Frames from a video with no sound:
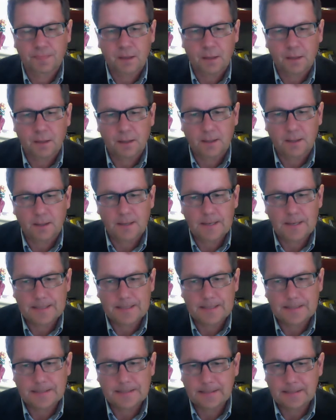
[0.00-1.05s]

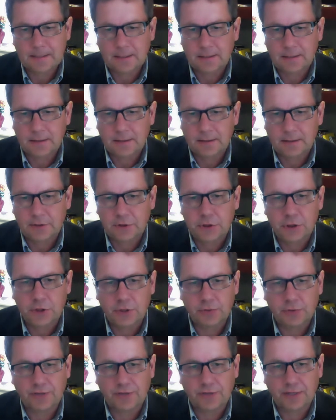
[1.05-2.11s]

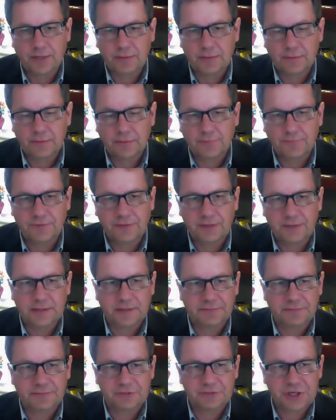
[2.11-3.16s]
know that the field
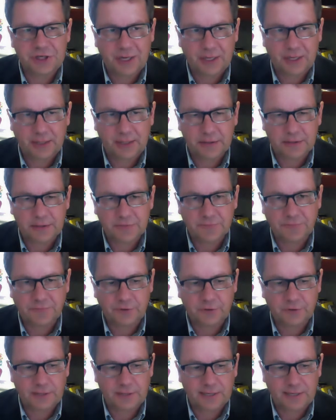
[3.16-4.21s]
have changed for
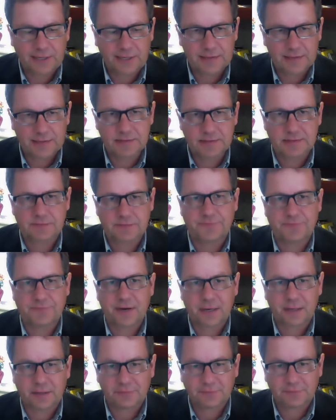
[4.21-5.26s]
the last
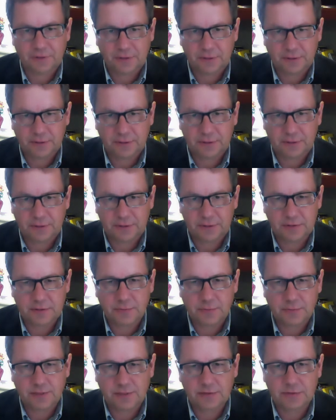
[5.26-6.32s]
5 years
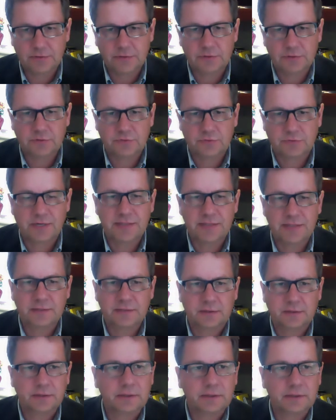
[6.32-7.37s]
quite
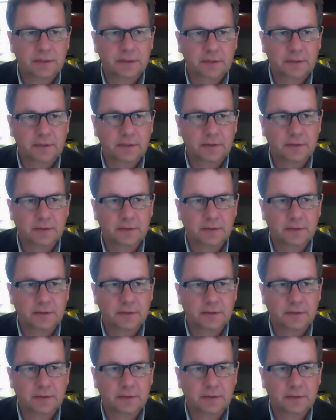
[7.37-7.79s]
drastically,